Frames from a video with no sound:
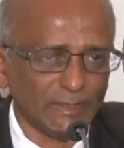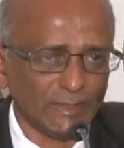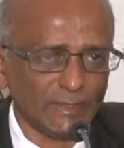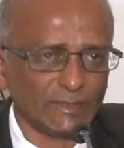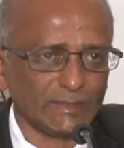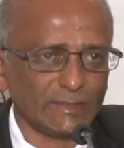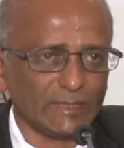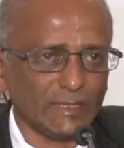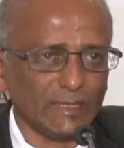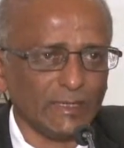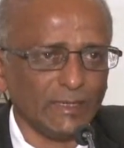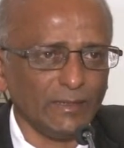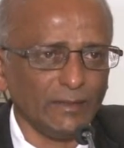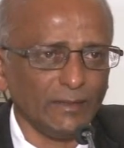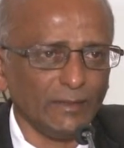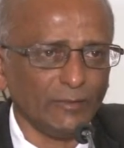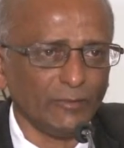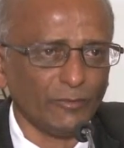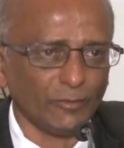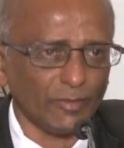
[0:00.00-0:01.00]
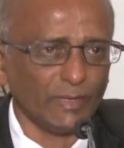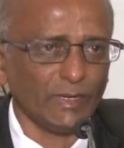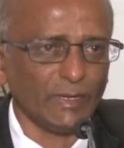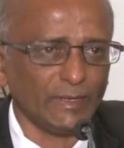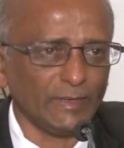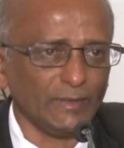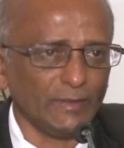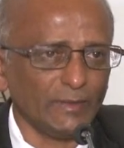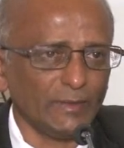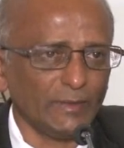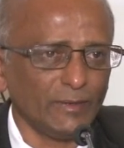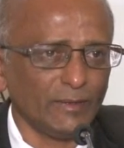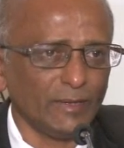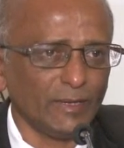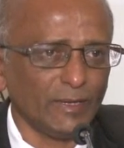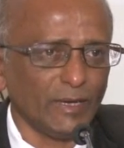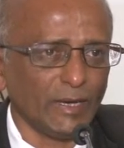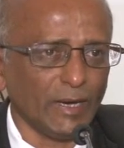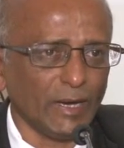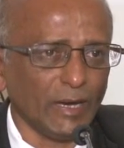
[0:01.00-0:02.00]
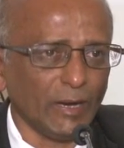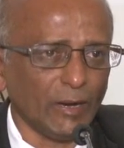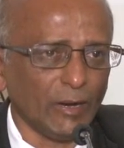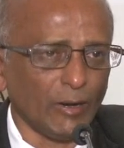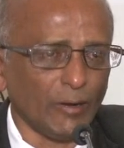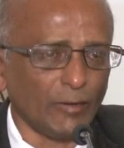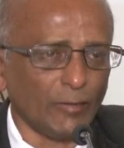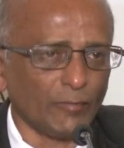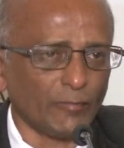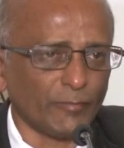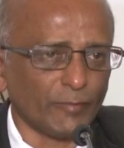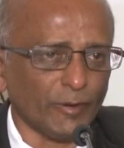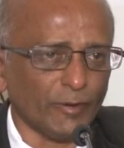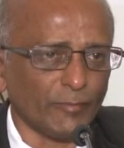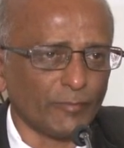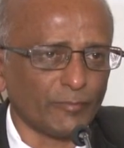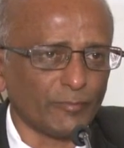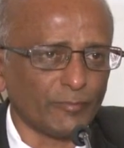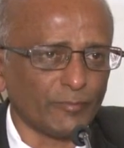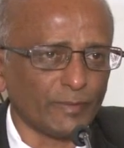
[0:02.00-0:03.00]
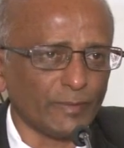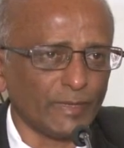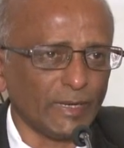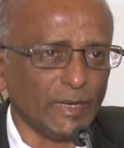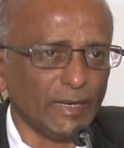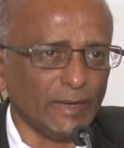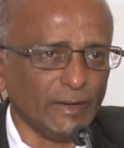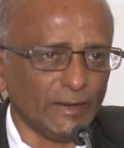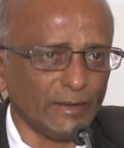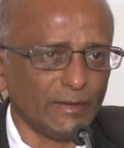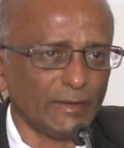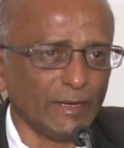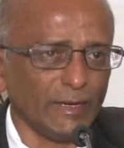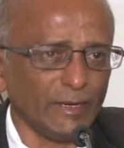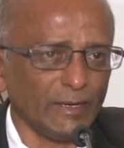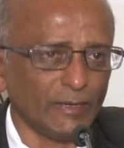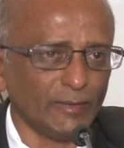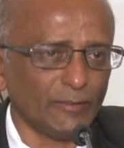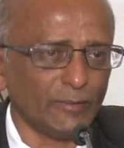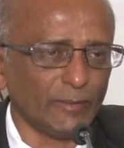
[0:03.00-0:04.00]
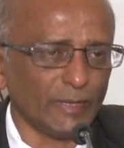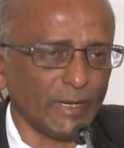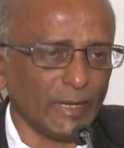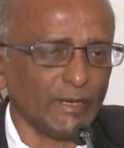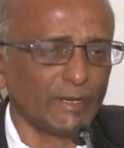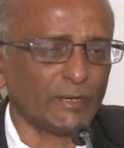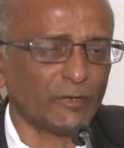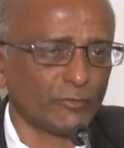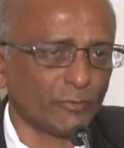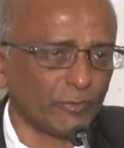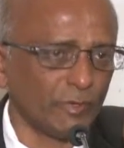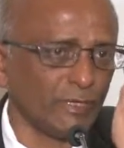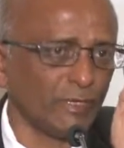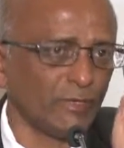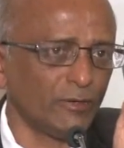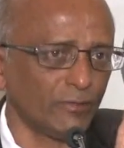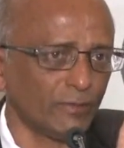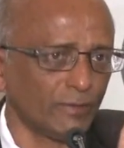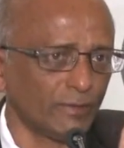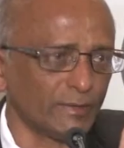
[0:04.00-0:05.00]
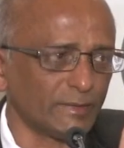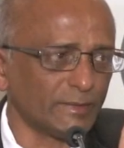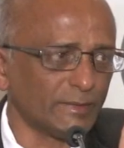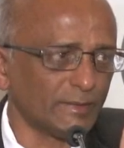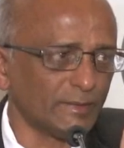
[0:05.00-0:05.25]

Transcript: GST on it of 10 and 10, it will be $120.